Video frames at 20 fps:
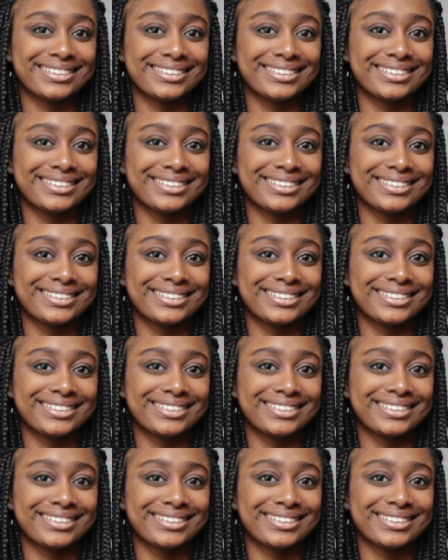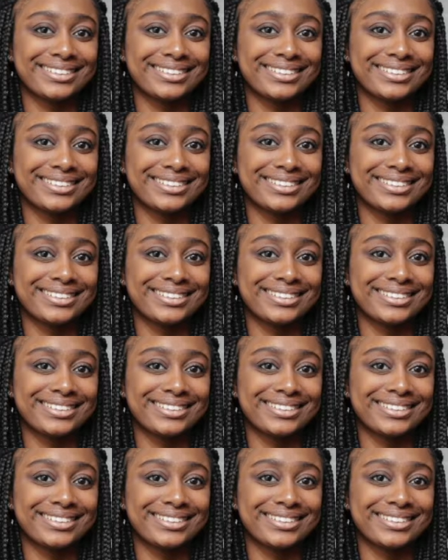
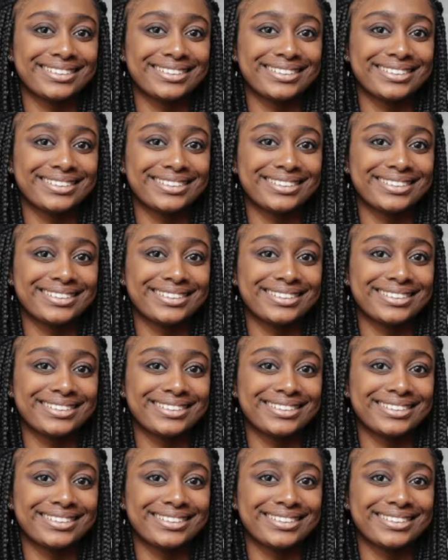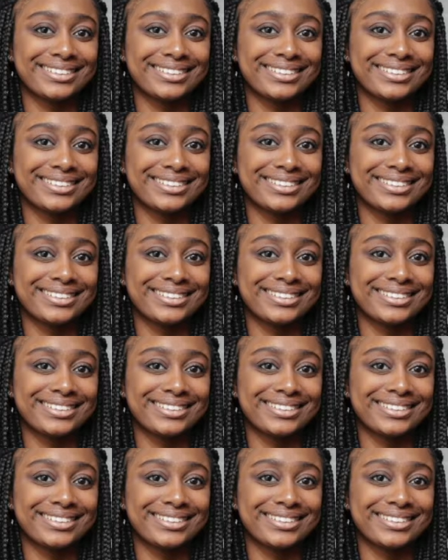
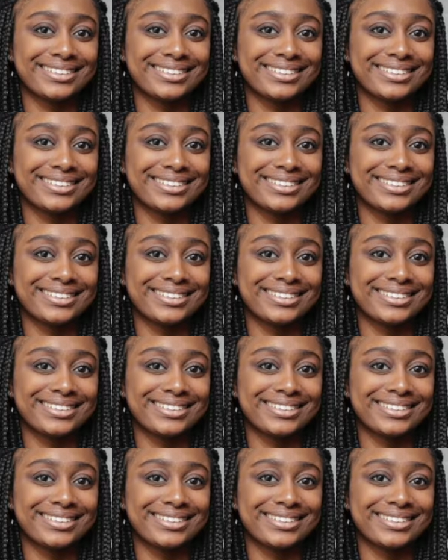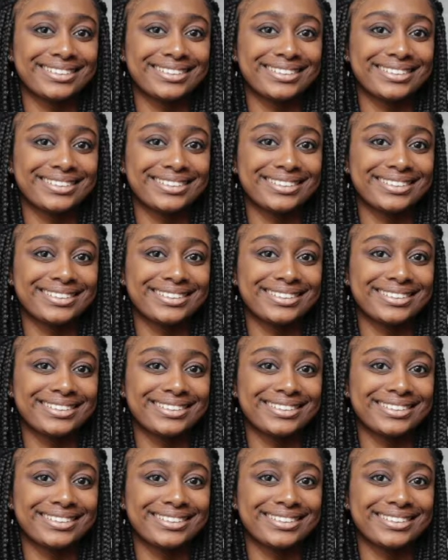
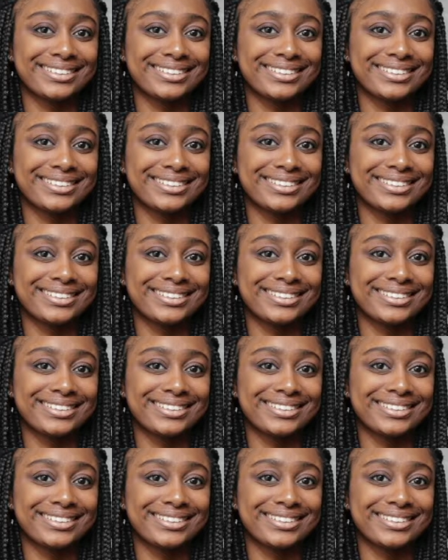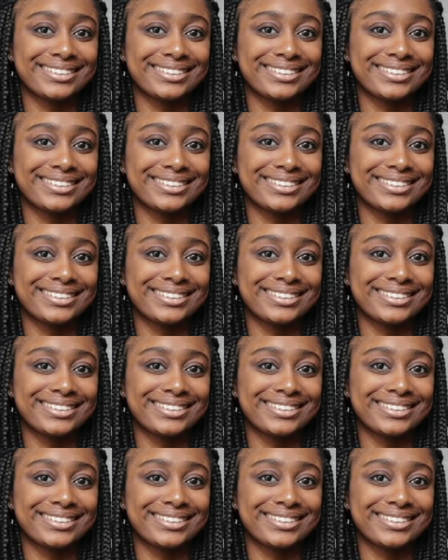This is a still picture; no speech is visible.